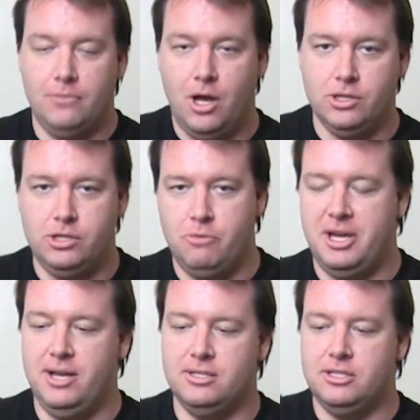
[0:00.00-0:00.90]
Also,
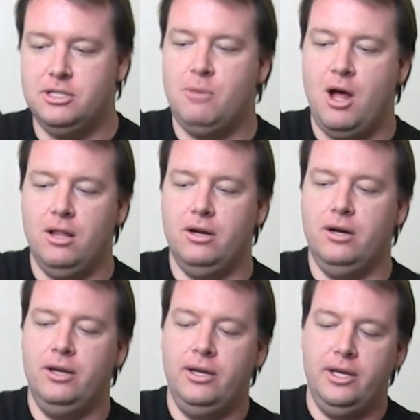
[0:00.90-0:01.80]
because it's
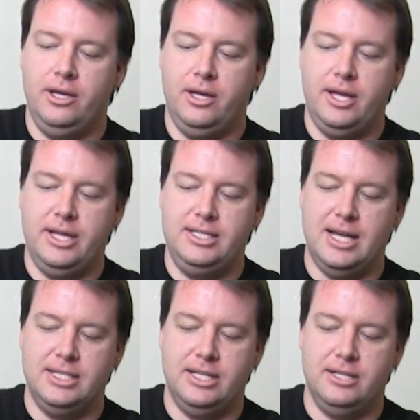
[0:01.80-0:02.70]
smaller, it
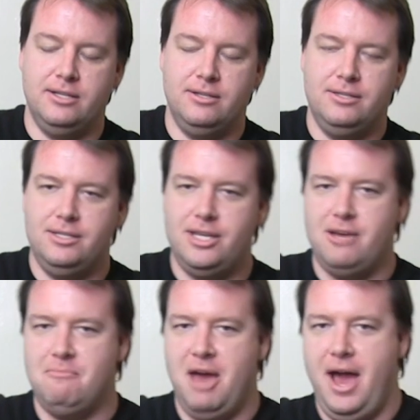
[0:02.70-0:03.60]
doesn't
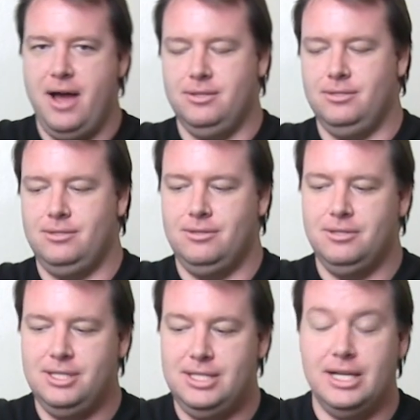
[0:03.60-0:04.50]
seem as
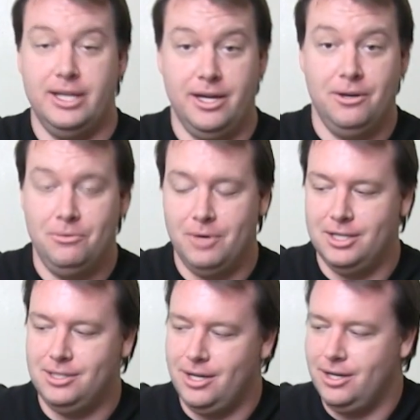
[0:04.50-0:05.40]
silly when
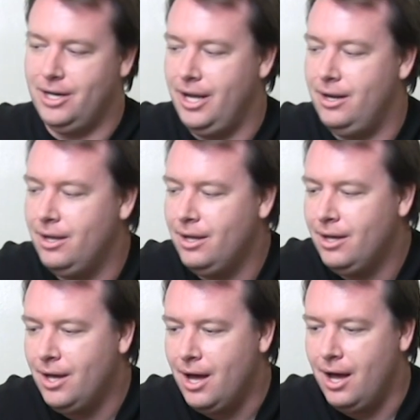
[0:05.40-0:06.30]
it's on your head,
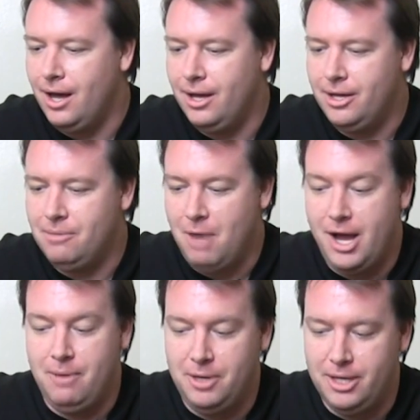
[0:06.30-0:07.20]
in
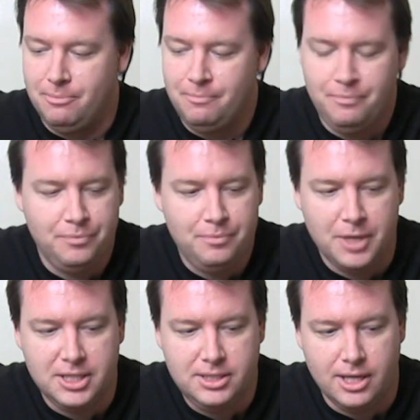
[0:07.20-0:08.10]
my opinion.
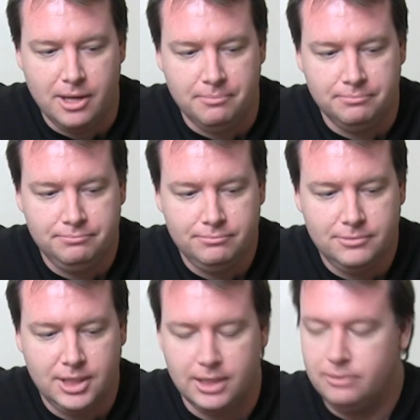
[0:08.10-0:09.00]
But
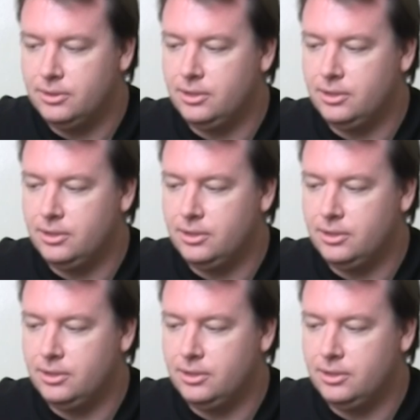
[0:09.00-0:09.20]
you know.